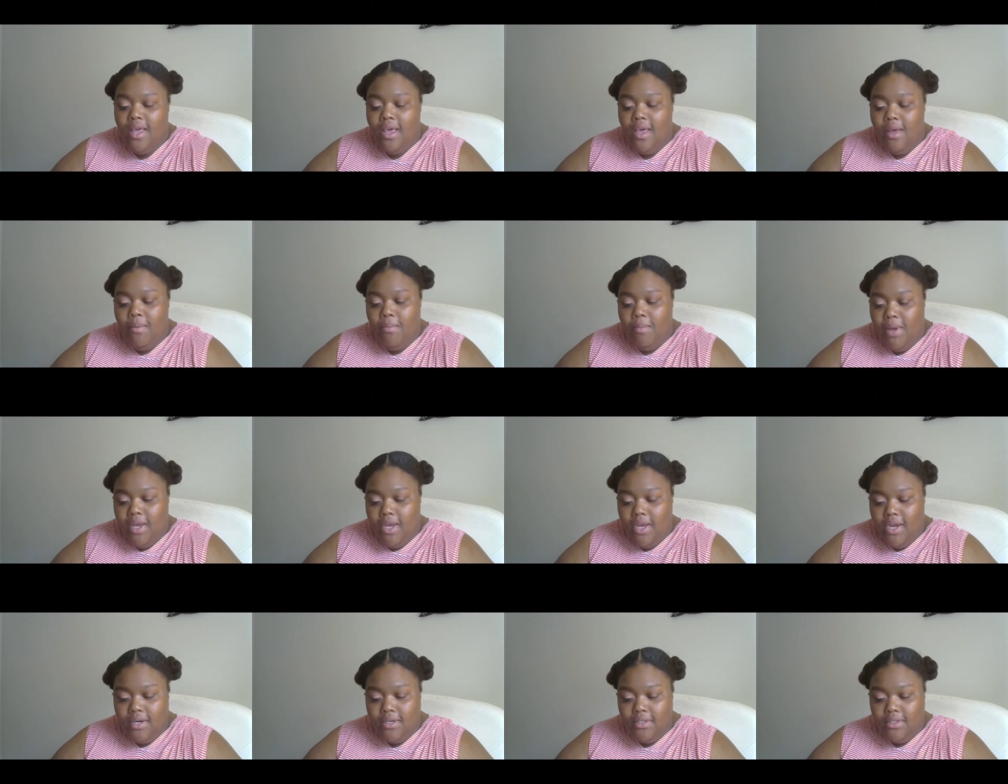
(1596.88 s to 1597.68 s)
my
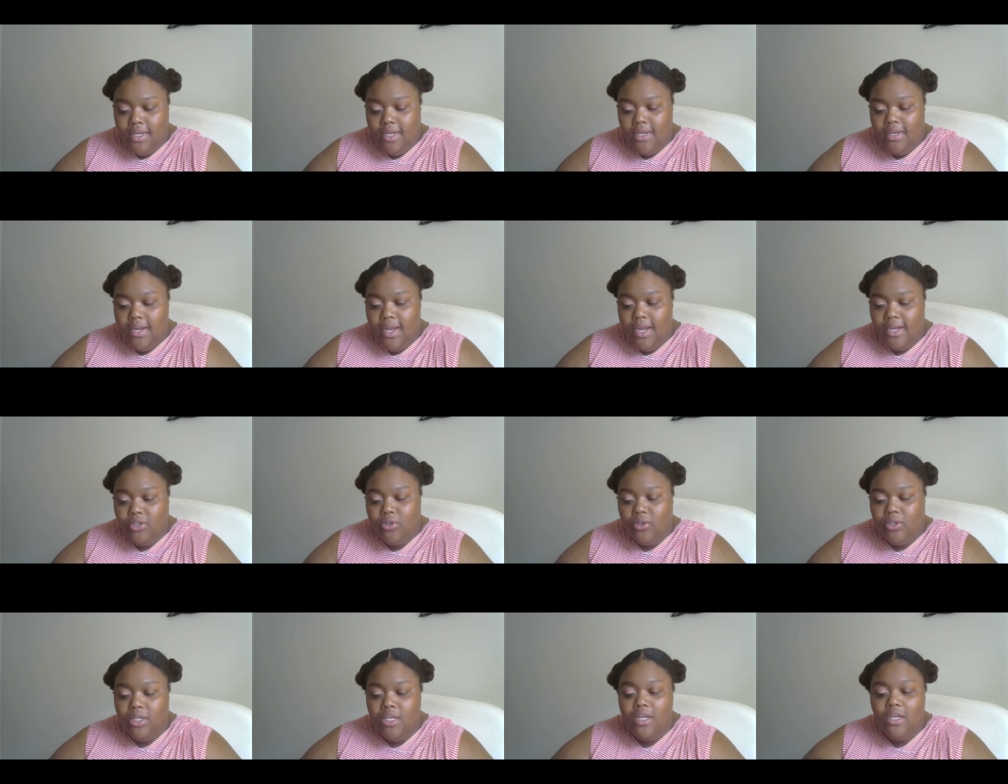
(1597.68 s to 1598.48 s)
hair is like
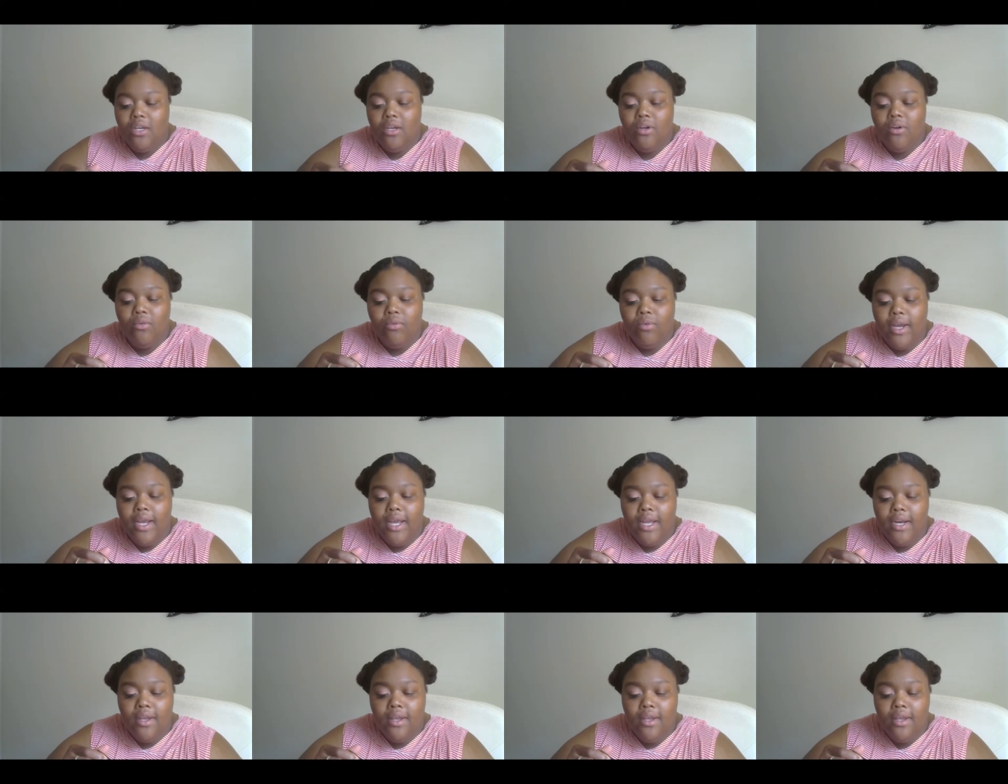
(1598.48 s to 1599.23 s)
naturally red.